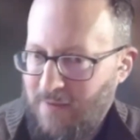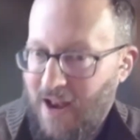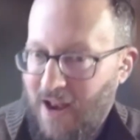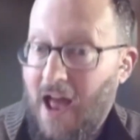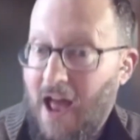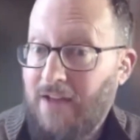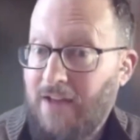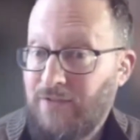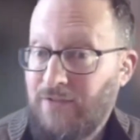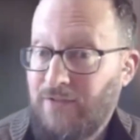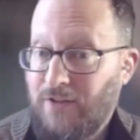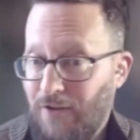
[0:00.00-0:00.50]
I mean,
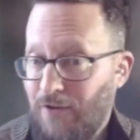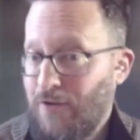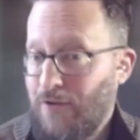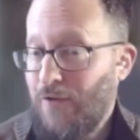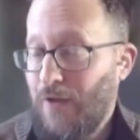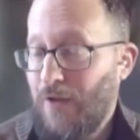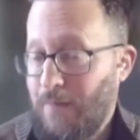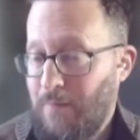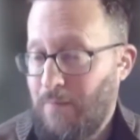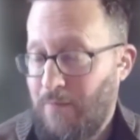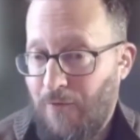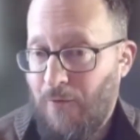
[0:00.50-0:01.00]
I have to tell
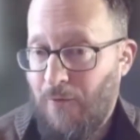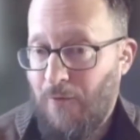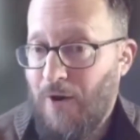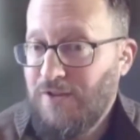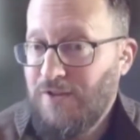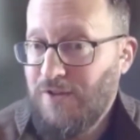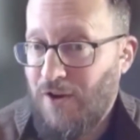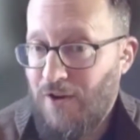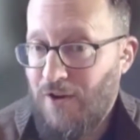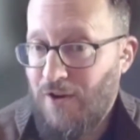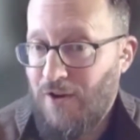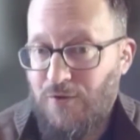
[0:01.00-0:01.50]
you, before
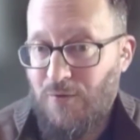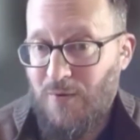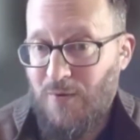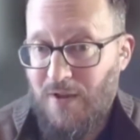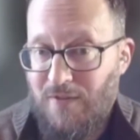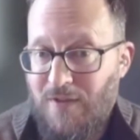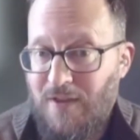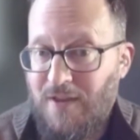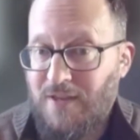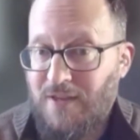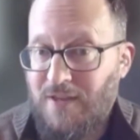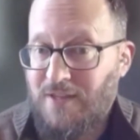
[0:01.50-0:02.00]
I started
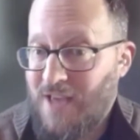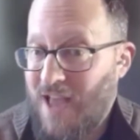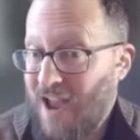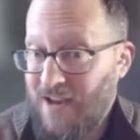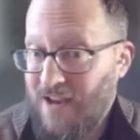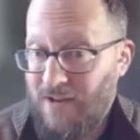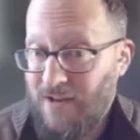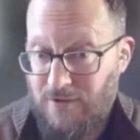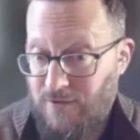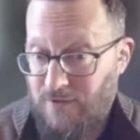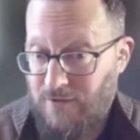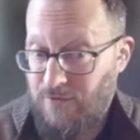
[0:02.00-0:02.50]
doing this,
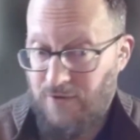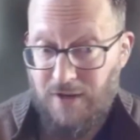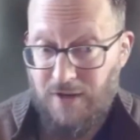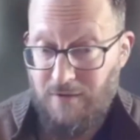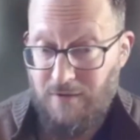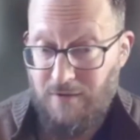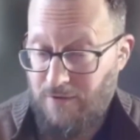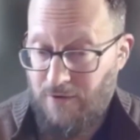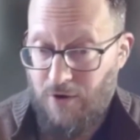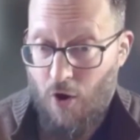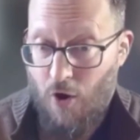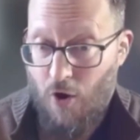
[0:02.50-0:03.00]
I
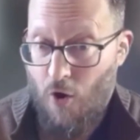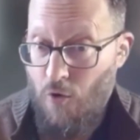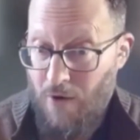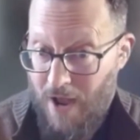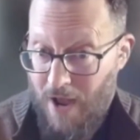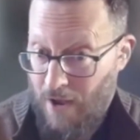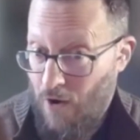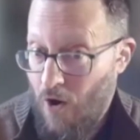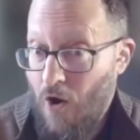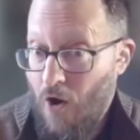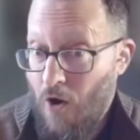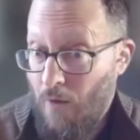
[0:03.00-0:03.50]
didn't code
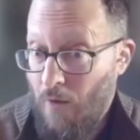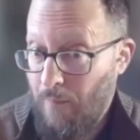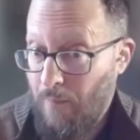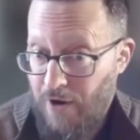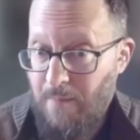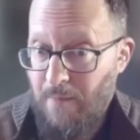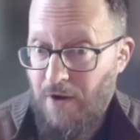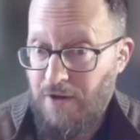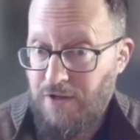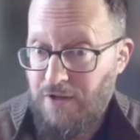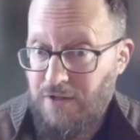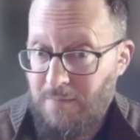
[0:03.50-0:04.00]
at all,
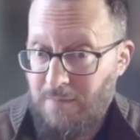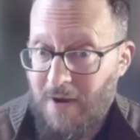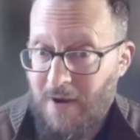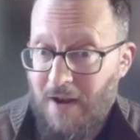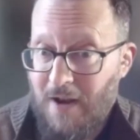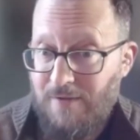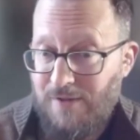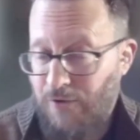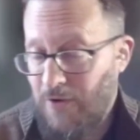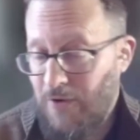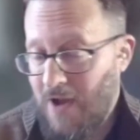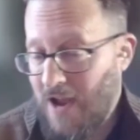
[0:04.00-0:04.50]
pretty much. I mean,
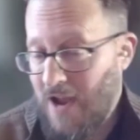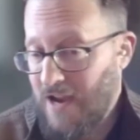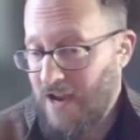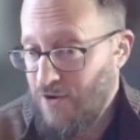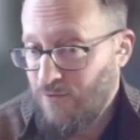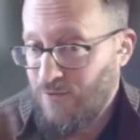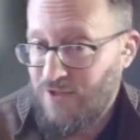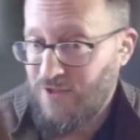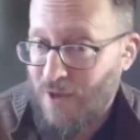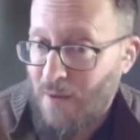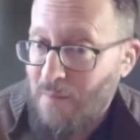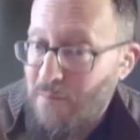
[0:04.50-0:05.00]
I
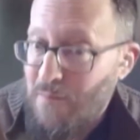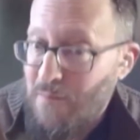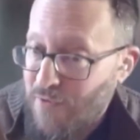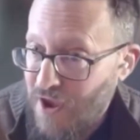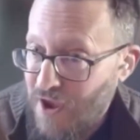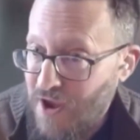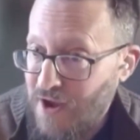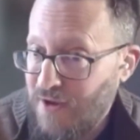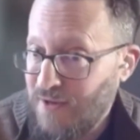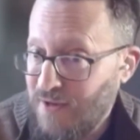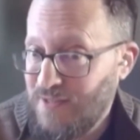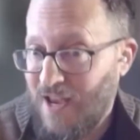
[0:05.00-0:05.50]
knew some
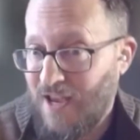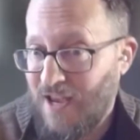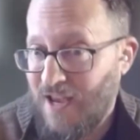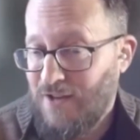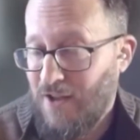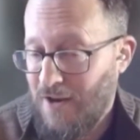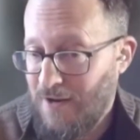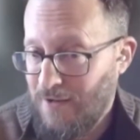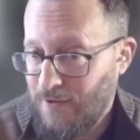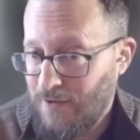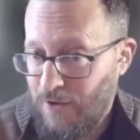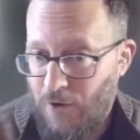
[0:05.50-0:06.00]
things, I
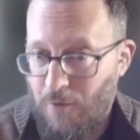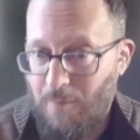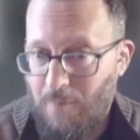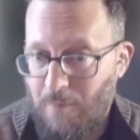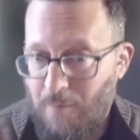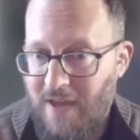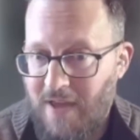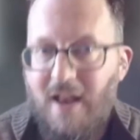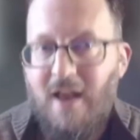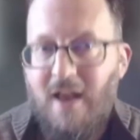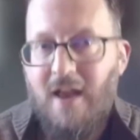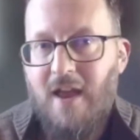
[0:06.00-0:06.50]
had done a little
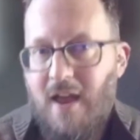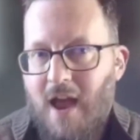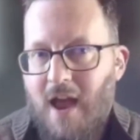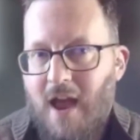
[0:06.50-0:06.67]
bit.